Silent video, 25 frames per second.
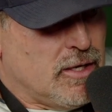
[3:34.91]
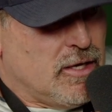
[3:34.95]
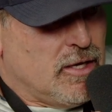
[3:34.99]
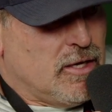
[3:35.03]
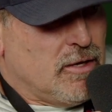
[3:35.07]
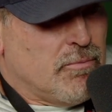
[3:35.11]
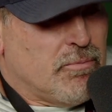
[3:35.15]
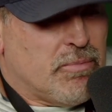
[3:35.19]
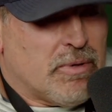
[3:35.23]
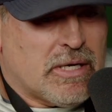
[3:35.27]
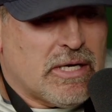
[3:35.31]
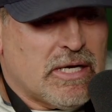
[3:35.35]

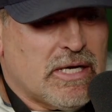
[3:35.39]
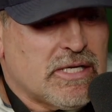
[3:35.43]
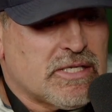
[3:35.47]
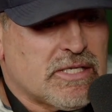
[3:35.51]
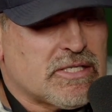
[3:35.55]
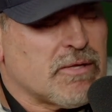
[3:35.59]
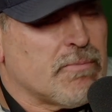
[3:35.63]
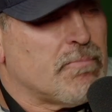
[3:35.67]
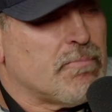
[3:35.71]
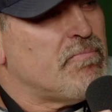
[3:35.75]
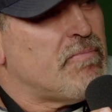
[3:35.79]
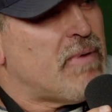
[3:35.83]
But it
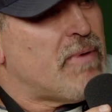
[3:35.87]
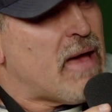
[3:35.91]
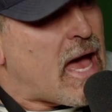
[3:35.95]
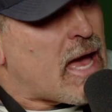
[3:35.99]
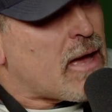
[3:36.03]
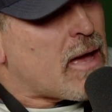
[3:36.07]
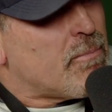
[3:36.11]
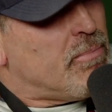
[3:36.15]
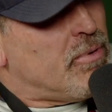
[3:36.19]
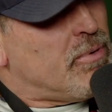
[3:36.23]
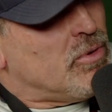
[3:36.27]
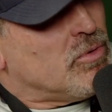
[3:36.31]
is the
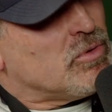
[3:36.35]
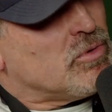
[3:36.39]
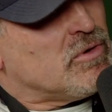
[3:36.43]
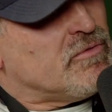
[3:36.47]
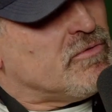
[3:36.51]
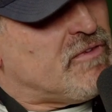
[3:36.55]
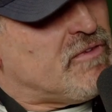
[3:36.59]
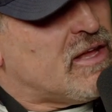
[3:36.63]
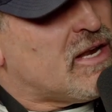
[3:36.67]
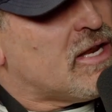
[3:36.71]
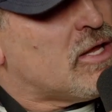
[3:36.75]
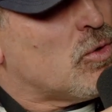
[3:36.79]
backbone
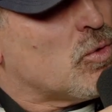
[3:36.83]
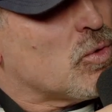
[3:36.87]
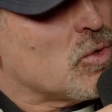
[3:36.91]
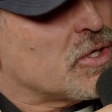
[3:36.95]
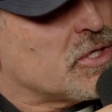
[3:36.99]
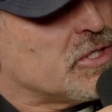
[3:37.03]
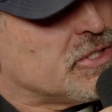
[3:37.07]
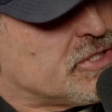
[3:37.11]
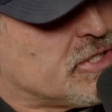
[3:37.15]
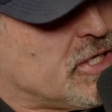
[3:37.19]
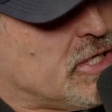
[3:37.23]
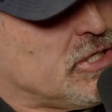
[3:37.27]
of any
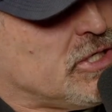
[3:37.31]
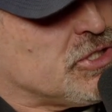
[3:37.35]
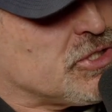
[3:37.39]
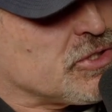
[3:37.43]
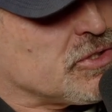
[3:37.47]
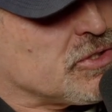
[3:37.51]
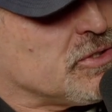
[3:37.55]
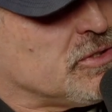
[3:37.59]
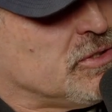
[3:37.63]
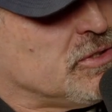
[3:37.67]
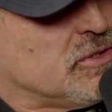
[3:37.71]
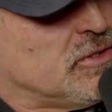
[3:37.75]
organization
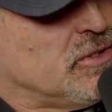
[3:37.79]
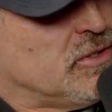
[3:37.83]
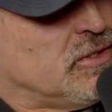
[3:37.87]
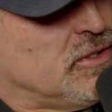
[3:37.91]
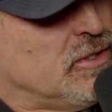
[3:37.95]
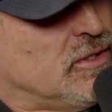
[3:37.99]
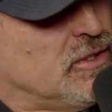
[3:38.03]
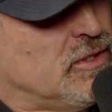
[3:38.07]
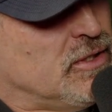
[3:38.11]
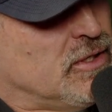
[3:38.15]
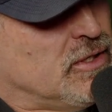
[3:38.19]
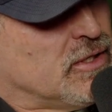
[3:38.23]

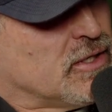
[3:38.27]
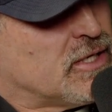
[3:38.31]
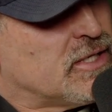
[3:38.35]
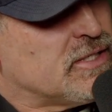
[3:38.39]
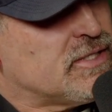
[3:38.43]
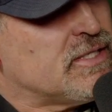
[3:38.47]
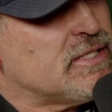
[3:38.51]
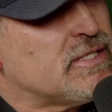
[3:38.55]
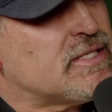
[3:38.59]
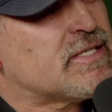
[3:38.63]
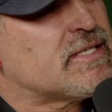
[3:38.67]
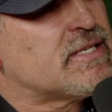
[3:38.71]

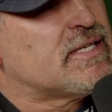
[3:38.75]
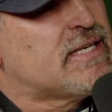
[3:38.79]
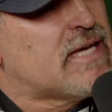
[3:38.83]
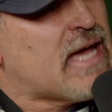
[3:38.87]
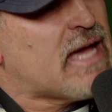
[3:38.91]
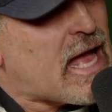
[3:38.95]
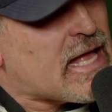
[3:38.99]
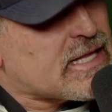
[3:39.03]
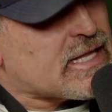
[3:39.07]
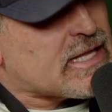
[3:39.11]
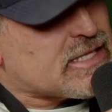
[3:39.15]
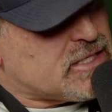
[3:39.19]
because it's
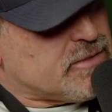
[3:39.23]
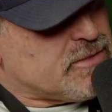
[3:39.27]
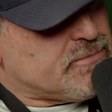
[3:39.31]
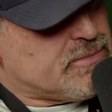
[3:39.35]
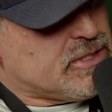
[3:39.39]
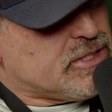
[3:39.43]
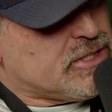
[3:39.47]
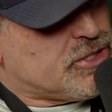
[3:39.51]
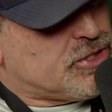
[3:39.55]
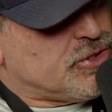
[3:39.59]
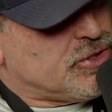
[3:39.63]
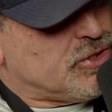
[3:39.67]
got to
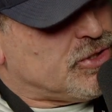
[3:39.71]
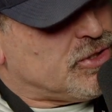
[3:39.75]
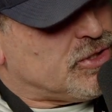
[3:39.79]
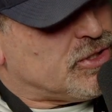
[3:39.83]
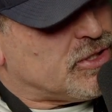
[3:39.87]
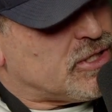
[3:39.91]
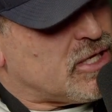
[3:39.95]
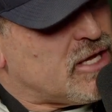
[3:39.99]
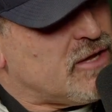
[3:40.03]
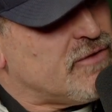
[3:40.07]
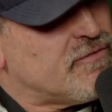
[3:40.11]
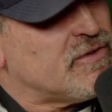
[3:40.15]
be
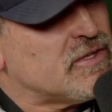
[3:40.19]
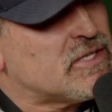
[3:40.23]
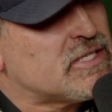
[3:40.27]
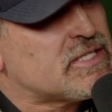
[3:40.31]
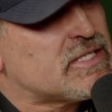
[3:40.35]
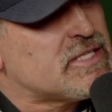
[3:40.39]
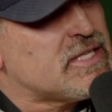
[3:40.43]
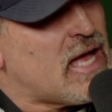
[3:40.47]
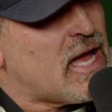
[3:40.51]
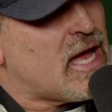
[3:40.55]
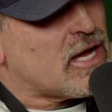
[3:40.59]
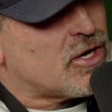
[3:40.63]
good. If
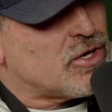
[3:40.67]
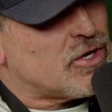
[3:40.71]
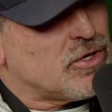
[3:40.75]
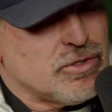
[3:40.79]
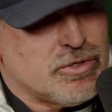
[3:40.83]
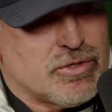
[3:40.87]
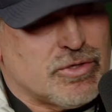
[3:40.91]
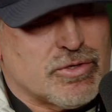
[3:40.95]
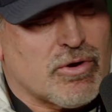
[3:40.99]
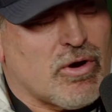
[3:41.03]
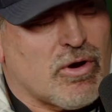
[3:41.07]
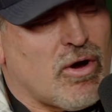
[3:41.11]
it's not
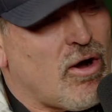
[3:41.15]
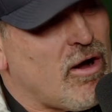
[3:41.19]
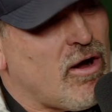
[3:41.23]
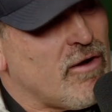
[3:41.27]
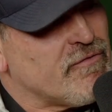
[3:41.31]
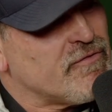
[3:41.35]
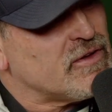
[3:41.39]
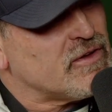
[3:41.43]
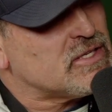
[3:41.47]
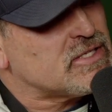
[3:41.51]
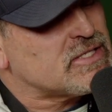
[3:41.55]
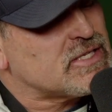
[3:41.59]
good, your
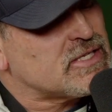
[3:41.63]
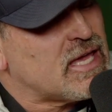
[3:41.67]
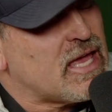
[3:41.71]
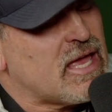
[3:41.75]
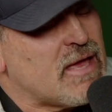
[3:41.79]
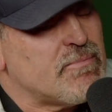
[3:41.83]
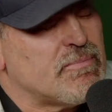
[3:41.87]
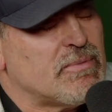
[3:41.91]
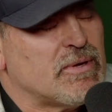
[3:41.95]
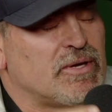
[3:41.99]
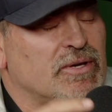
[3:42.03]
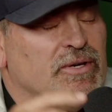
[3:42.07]
offense
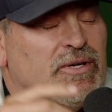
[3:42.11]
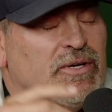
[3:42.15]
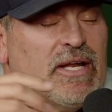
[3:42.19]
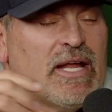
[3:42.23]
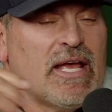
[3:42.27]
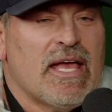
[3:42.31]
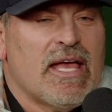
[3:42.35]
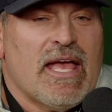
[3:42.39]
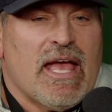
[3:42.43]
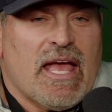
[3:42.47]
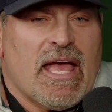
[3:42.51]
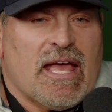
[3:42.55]
can't be good.
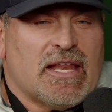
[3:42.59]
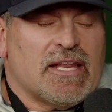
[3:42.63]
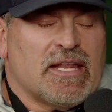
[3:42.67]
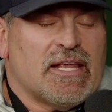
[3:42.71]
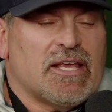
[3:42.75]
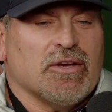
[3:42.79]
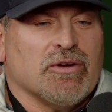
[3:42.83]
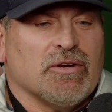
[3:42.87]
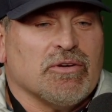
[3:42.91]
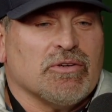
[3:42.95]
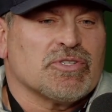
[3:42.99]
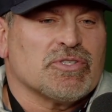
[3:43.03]
And
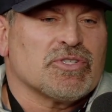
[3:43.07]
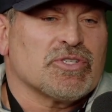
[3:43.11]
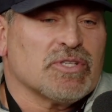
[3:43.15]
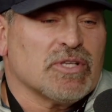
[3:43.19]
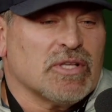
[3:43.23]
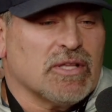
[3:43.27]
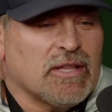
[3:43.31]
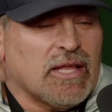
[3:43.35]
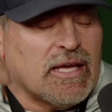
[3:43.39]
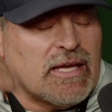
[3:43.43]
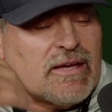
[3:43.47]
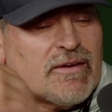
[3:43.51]
here's,
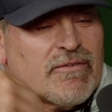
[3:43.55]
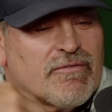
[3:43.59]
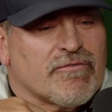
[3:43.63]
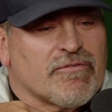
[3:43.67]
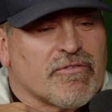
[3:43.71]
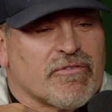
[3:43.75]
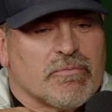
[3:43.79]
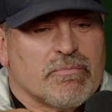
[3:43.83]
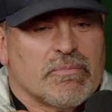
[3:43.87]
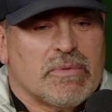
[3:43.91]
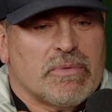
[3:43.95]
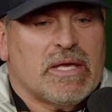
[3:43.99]

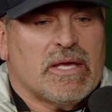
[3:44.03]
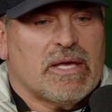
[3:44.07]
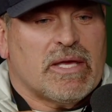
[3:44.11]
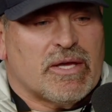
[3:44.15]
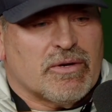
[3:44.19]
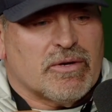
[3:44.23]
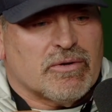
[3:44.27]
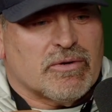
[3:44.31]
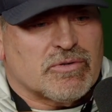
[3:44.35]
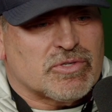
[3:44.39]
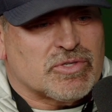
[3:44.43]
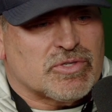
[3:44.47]
for me,
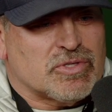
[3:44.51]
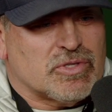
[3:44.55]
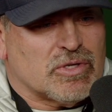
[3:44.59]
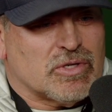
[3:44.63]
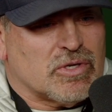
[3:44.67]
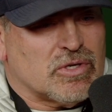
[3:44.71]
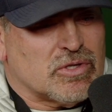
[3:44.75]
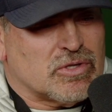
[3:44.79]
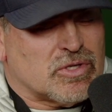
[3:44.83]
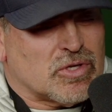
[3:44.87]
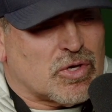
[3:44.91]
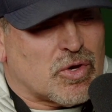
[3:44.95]
here's
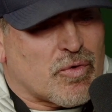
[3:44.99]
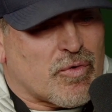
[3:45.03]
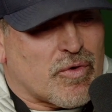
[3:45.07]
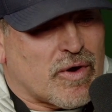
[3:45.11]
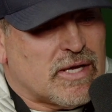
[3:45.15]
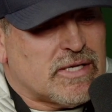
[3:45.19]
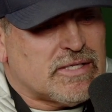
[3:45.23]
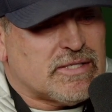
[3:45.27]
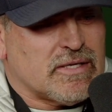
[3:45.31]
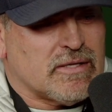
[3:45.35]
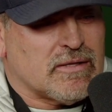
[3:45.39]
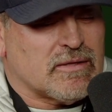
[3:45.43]
the
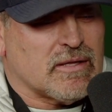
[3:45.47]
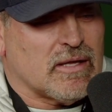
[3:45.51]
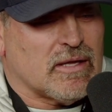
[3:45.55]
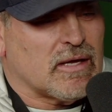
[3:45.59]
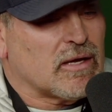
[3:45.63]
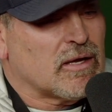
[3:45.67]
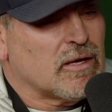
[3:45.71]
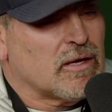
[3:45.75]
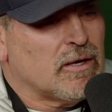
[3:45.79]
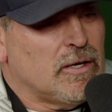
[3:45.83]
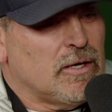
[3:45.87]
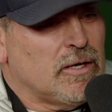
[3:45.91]
crazy
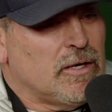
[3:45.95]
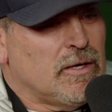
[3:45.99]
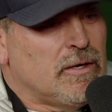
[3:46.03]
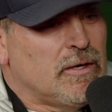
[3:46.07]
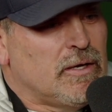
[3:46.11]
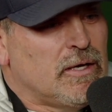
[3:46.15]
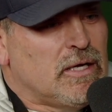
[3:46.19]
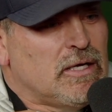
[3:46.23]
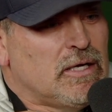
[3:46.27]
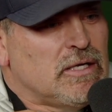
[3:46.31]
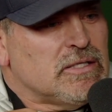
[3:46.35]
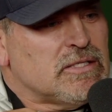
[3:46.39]
thing.
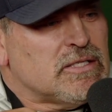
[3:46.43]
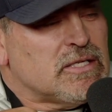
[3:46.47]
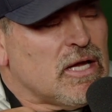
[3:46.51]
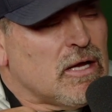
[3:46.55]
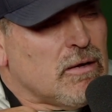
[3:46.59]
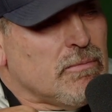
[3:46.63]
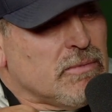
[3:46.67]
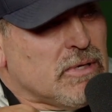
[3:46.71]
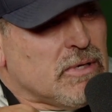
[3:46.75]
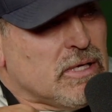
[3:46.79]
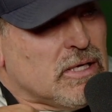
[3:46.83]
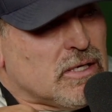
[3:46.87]

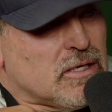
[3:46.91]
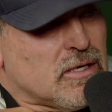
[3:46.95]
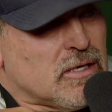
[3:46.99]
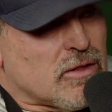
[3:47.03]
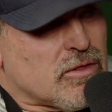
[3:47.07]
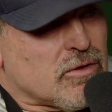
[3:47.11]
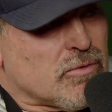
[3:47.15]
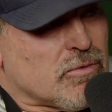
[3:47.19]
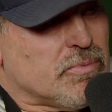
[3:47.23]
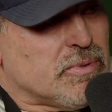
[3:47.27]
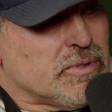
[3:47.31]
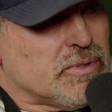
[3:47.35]
Tell me
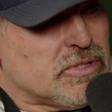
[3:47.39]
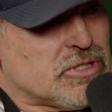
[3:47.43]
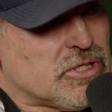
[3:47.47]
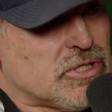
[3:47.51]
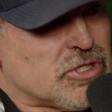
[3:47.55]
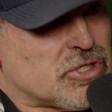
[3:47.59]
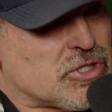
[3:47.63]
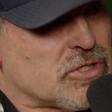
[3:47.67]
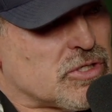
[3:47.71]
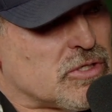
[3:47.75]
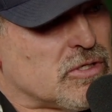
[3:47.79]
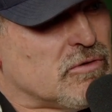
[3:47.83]
another
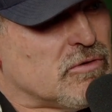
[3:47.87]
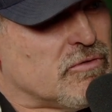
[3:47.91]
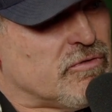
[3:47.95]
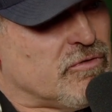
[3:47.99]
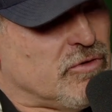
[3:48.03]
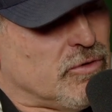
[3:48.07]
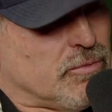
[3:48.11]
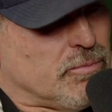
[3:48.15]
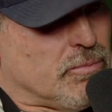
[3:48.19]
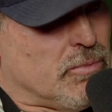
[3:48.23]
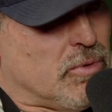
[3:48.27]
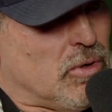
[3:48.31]
position in
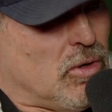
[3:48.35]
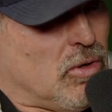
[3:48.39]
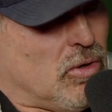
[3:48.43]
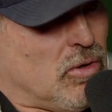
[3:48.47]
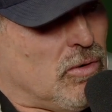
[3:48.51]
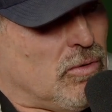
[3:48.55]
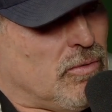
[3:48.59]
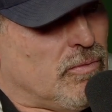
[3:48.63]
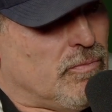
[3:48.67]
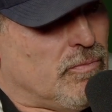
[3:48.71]
football